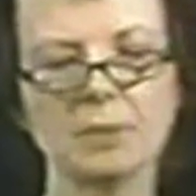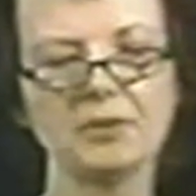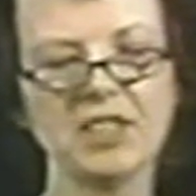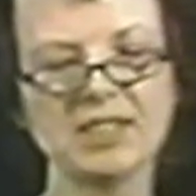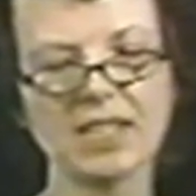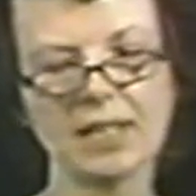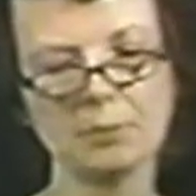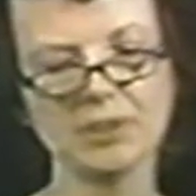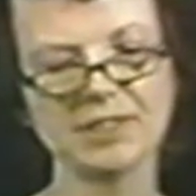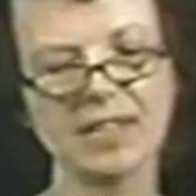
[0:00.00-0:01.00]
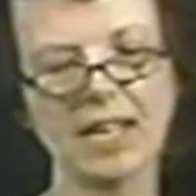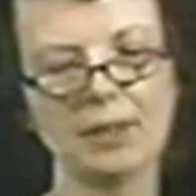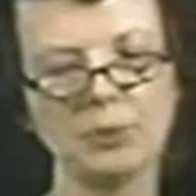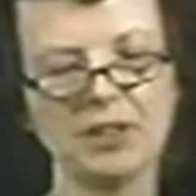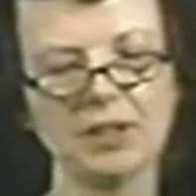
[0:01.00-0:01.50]
Some of these animals
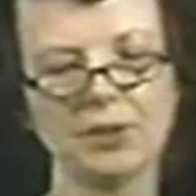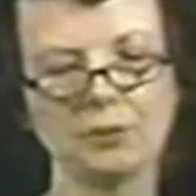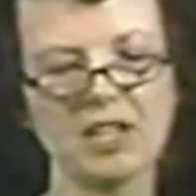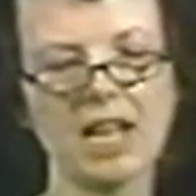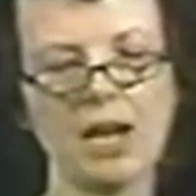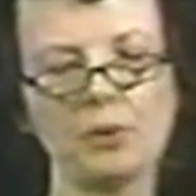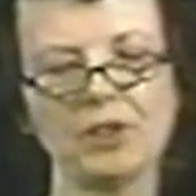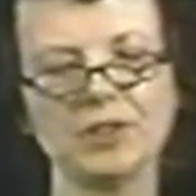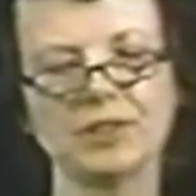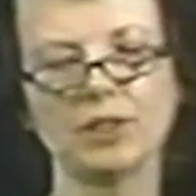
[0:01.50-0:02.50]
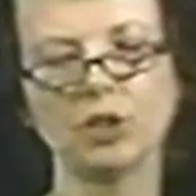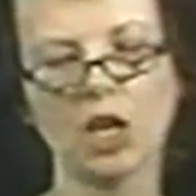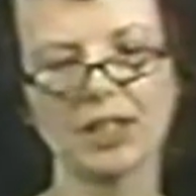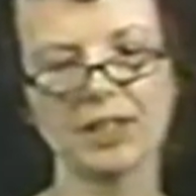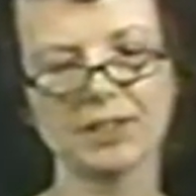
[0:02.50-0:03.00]
died within 3 hours. The
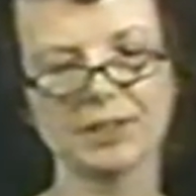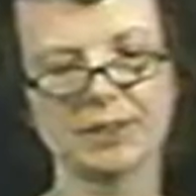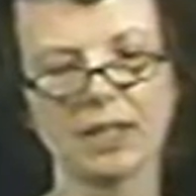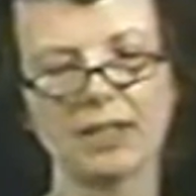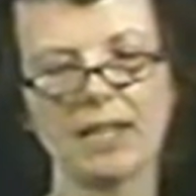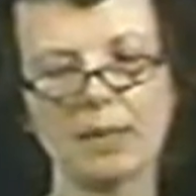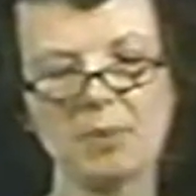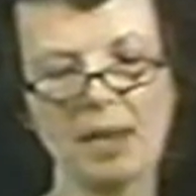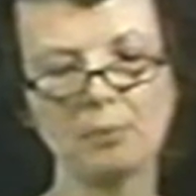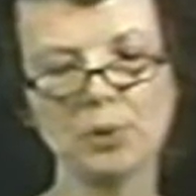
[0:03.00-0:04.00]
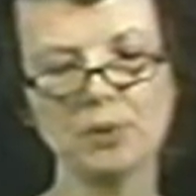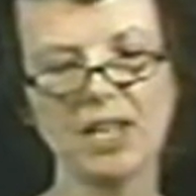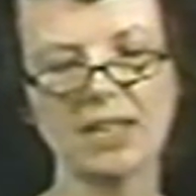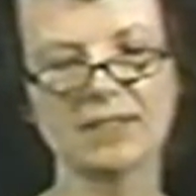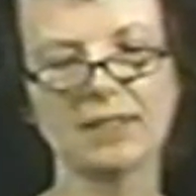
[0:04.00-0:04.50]
longest that a
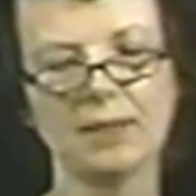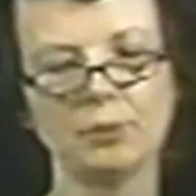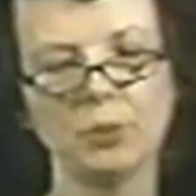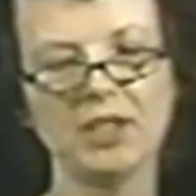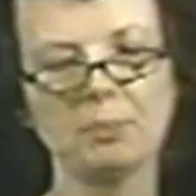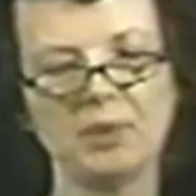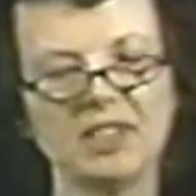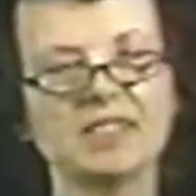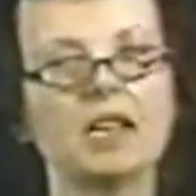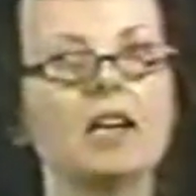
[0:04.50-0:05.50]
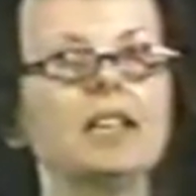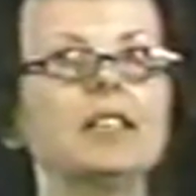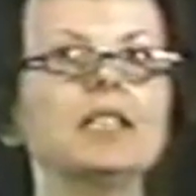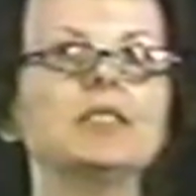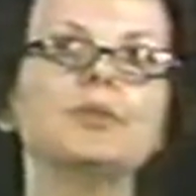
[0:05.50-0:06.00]
baboon has lived with a pig's heart
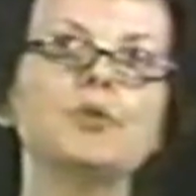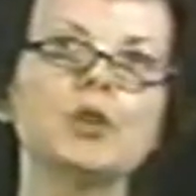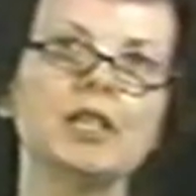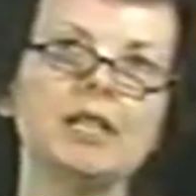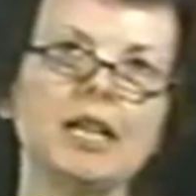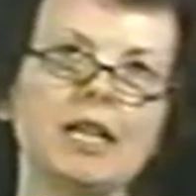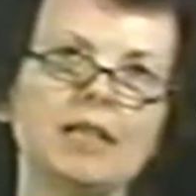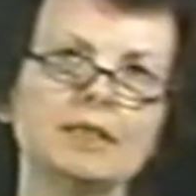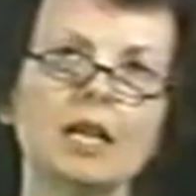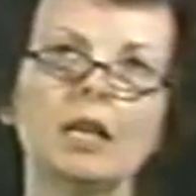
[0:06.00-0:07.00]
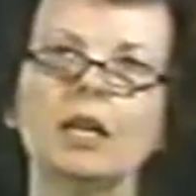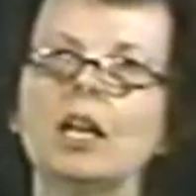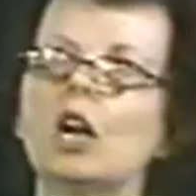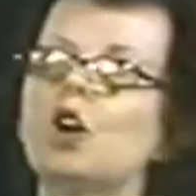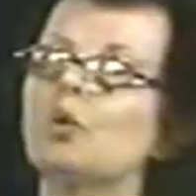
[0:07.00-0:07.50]
is 40 days.
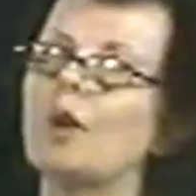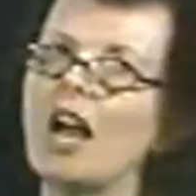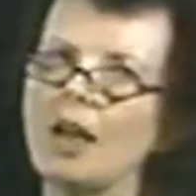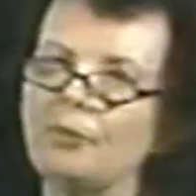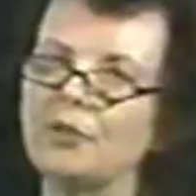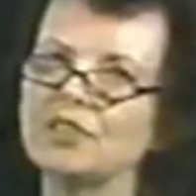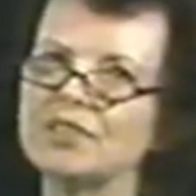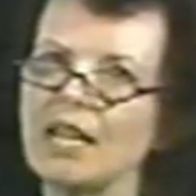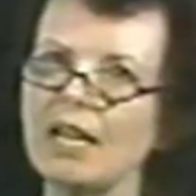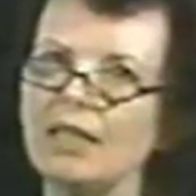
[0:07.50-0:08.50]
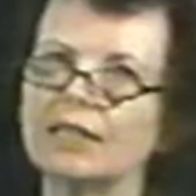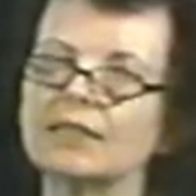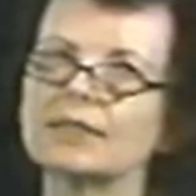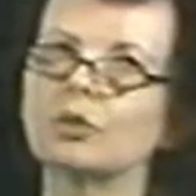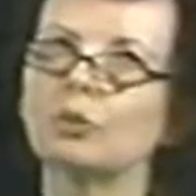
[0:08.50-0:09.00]
Hurrah for
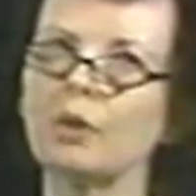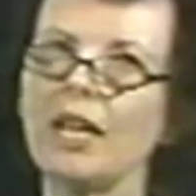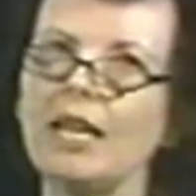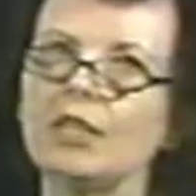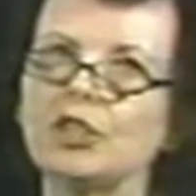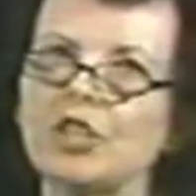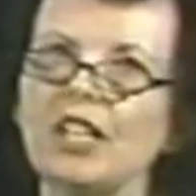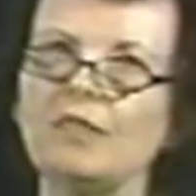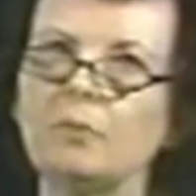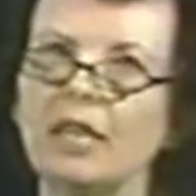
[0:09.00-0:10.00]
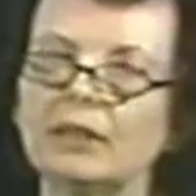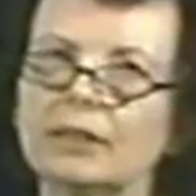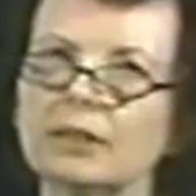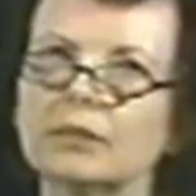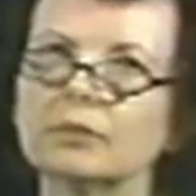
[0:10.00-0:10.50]
science! Great achievement!